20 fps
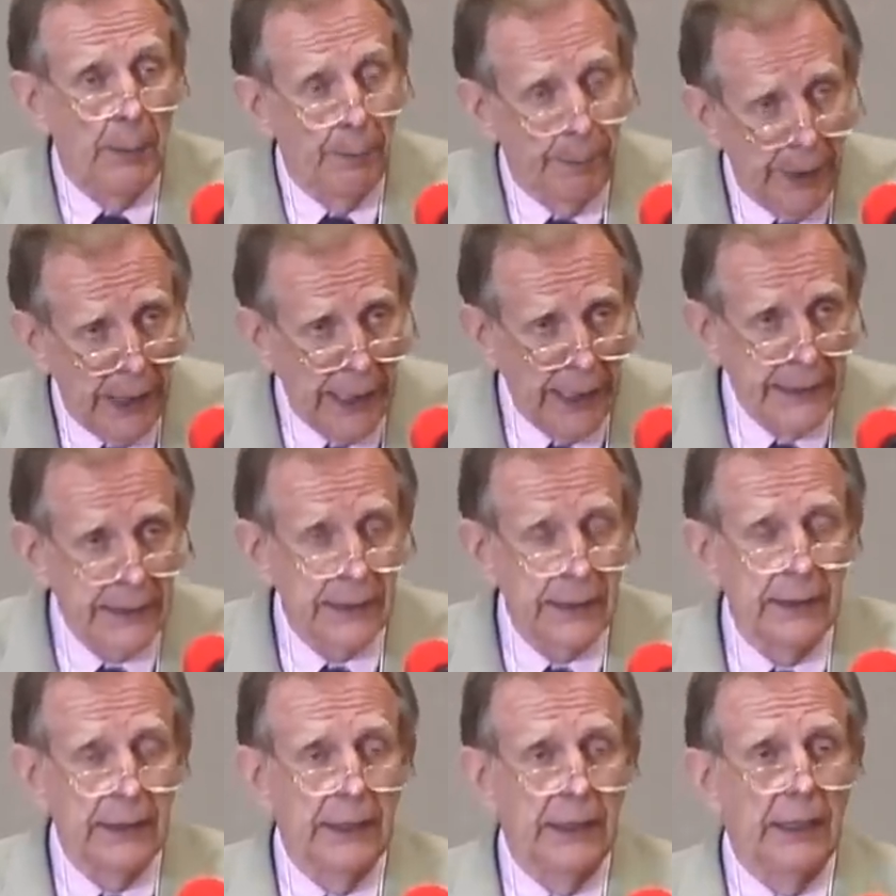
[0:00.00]

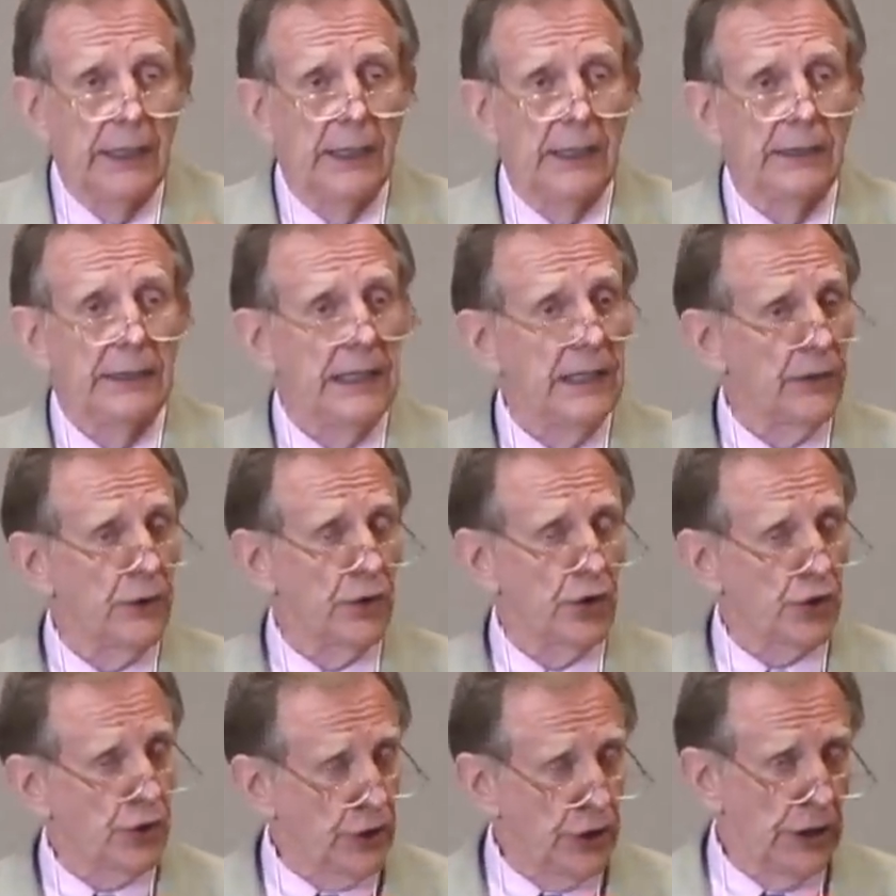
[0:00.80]
But neither
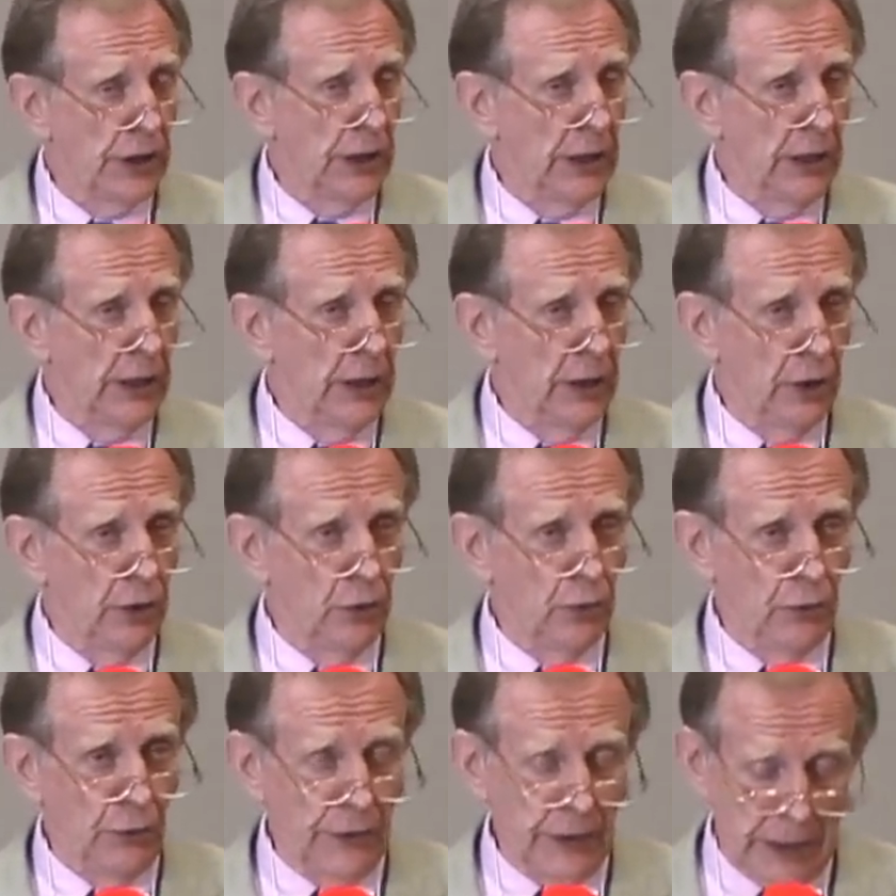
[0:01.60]
she
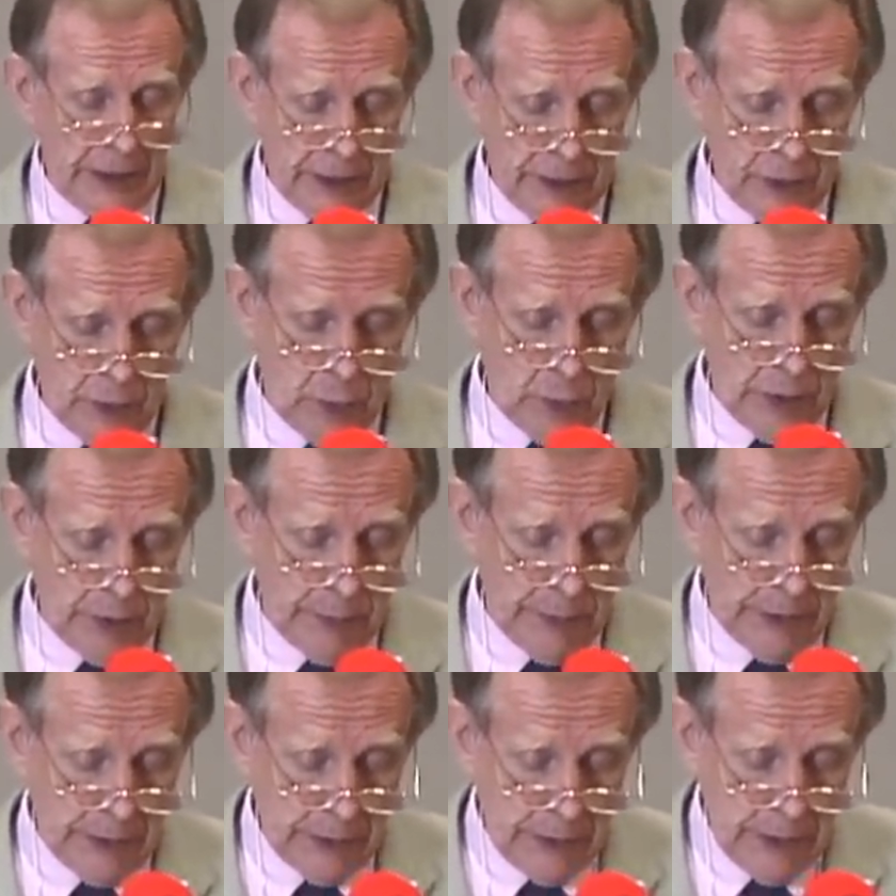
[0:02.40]
nor the other
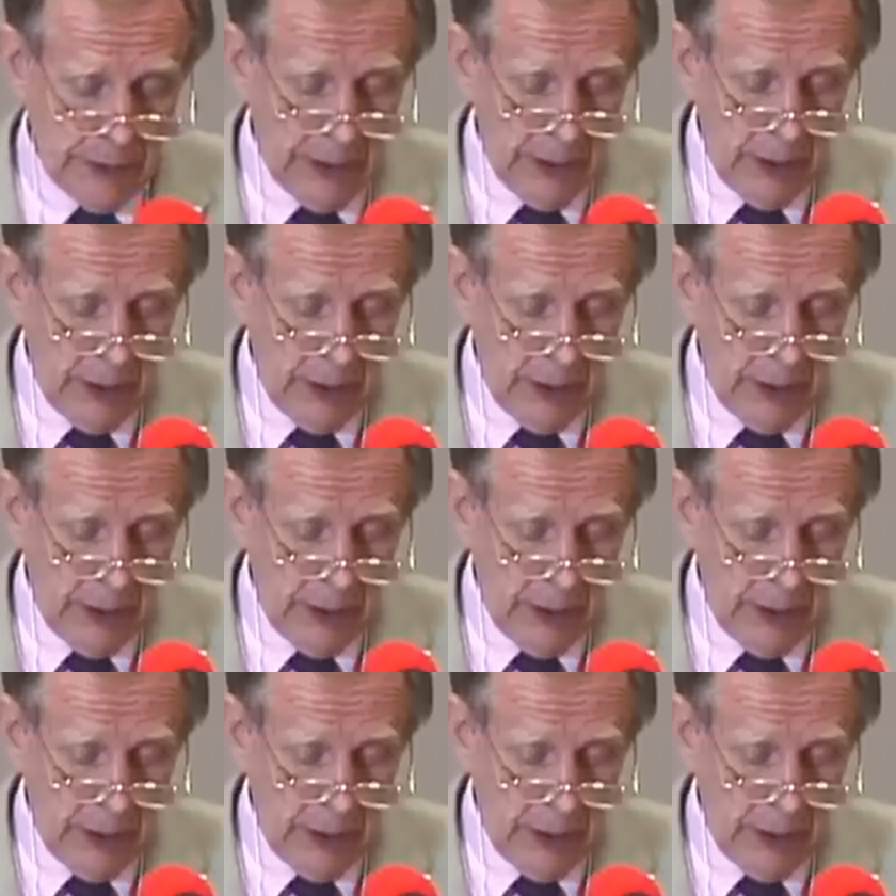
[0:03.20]
women